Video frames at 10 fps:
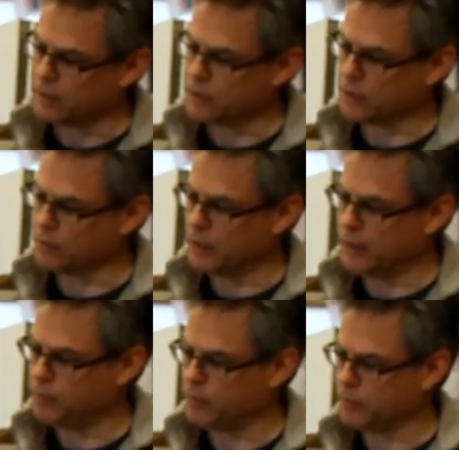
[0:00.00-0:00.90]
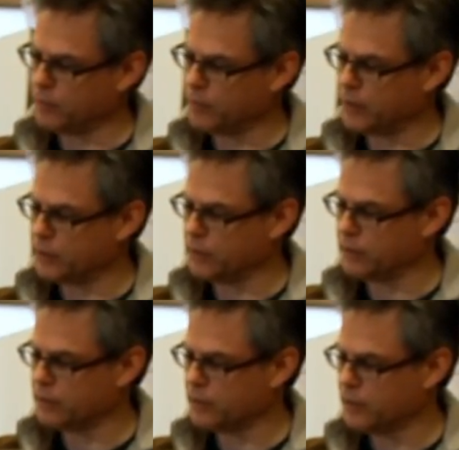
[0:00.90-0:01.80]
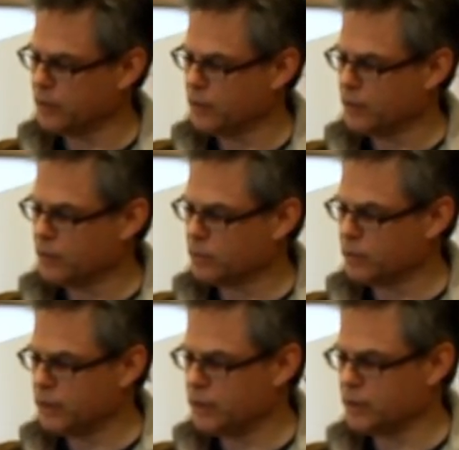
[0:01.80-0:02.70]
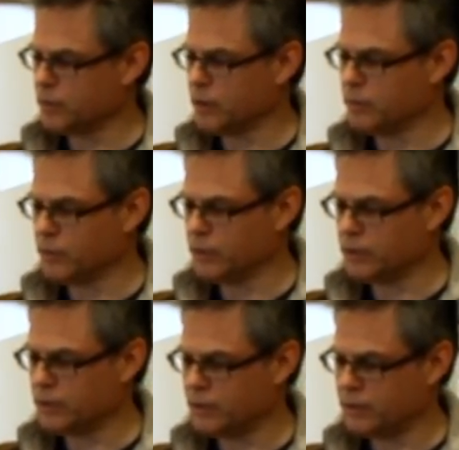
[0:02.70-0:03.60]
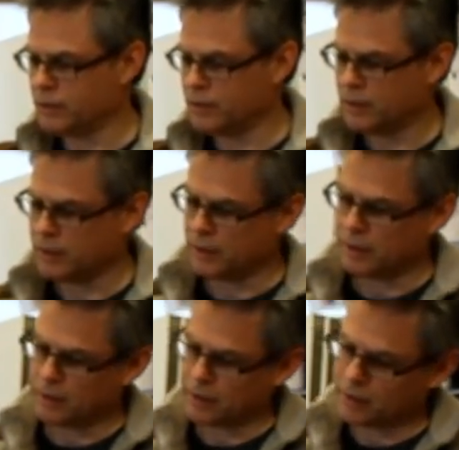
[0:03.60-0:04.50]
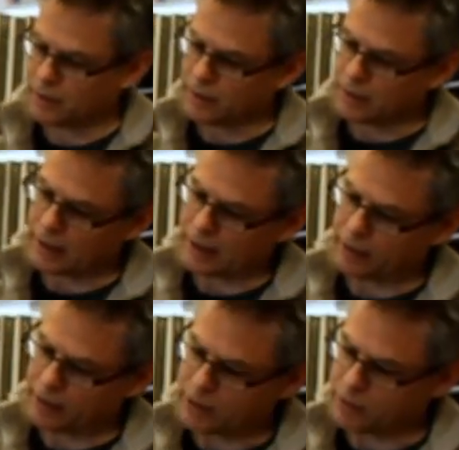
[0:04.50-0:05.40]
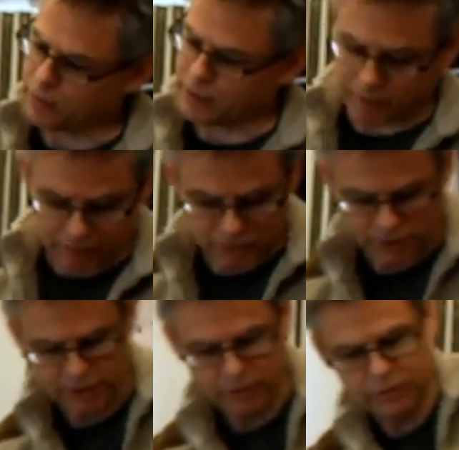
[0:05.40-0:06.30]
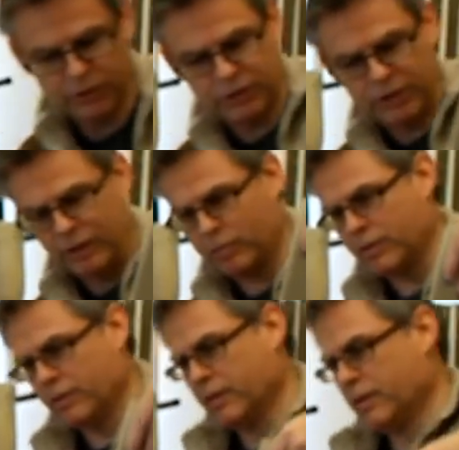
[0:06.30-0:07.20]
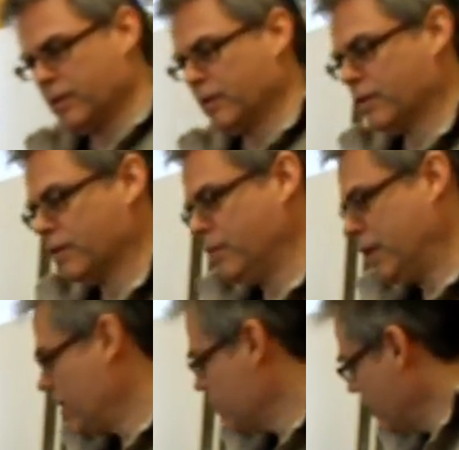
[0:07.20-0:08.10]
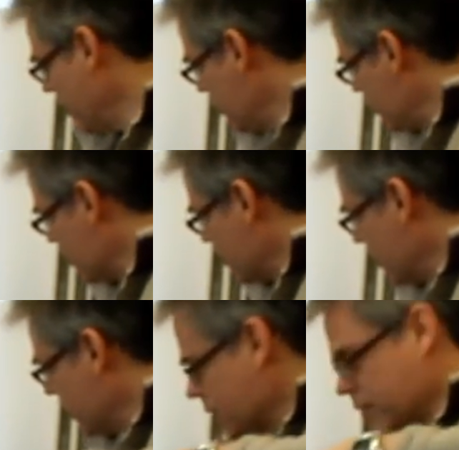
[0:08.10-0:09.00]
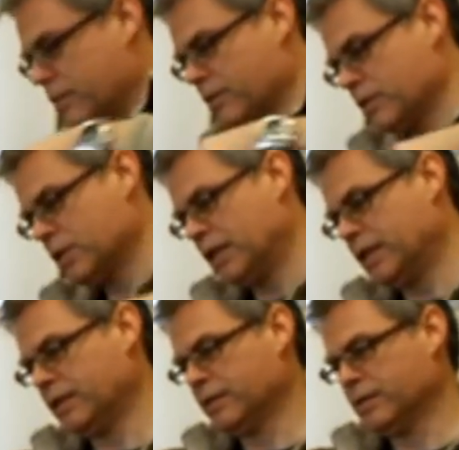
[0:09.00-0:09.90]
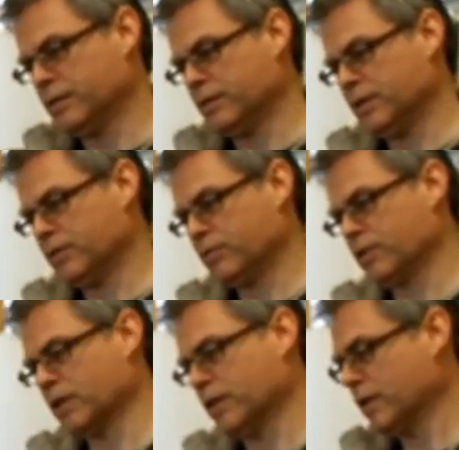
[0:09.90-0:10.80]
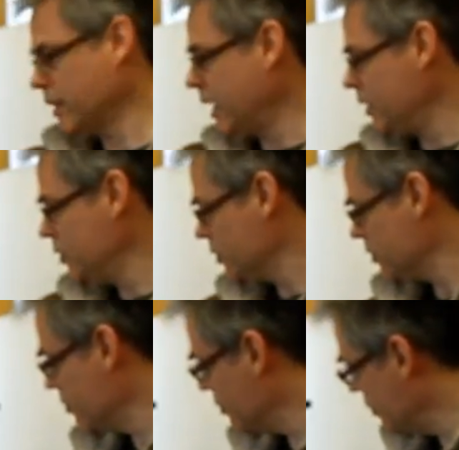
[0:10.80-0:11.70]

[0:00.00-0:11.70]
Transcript: top lip of the vessel reasonably moist, allowing this to firm up so it holds its shape, I'm now going to start taking this front edge of